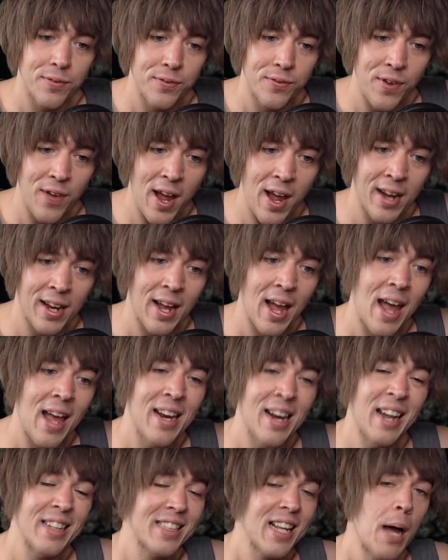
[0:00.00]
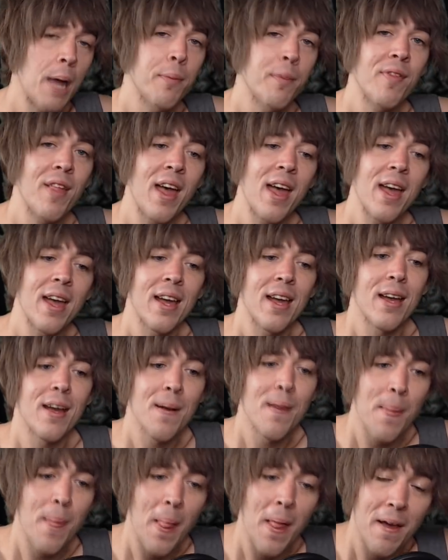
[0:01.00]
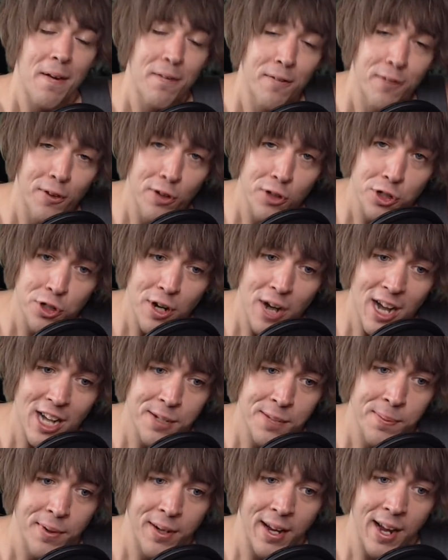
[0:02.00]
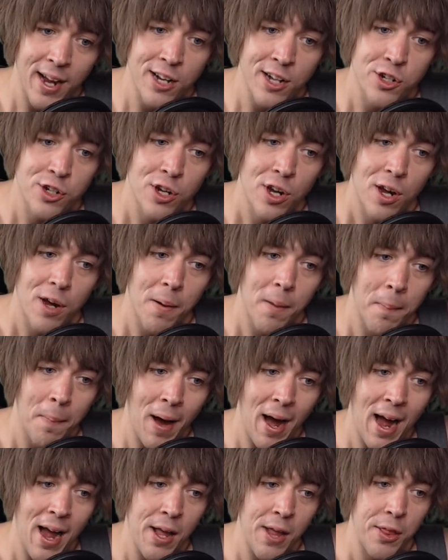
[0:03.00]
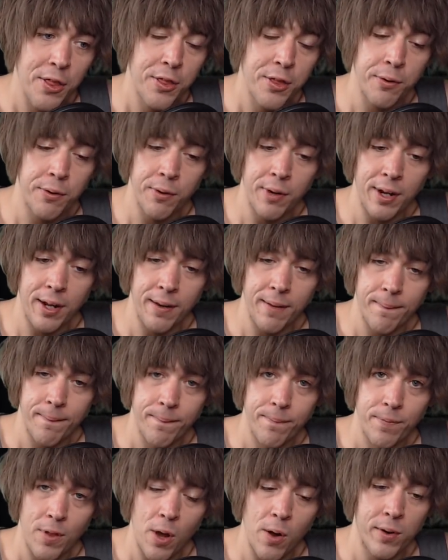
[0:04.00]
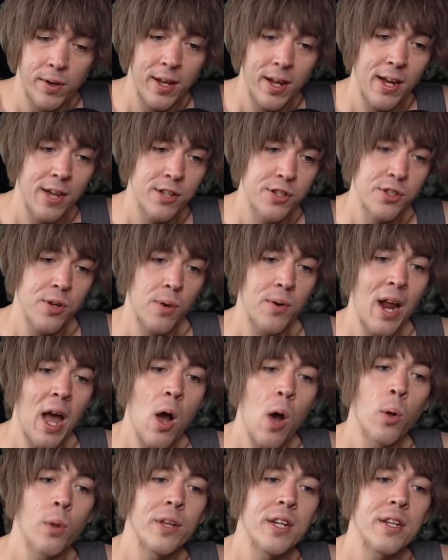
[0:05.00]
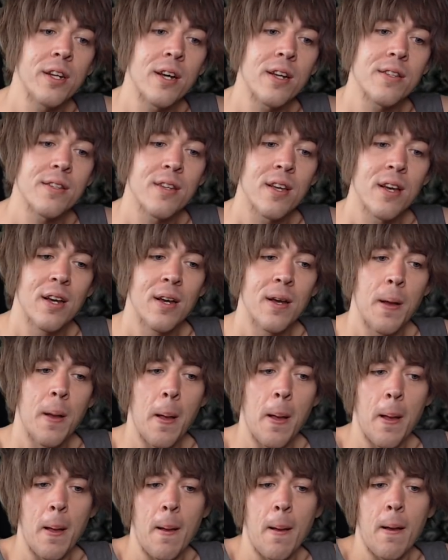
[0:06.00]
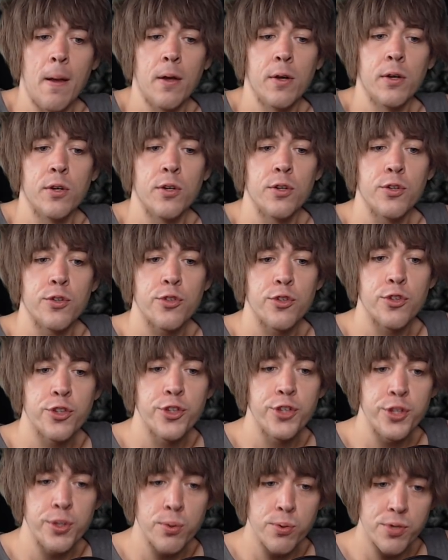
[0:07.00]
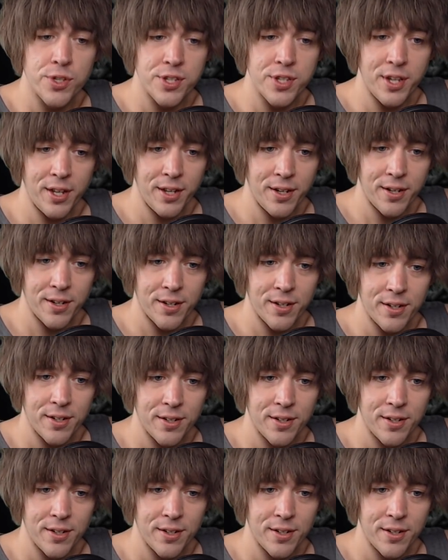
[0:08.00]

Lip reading: Fang. And on top of that, fills your Esper gauge by 3. Okay, so not only does using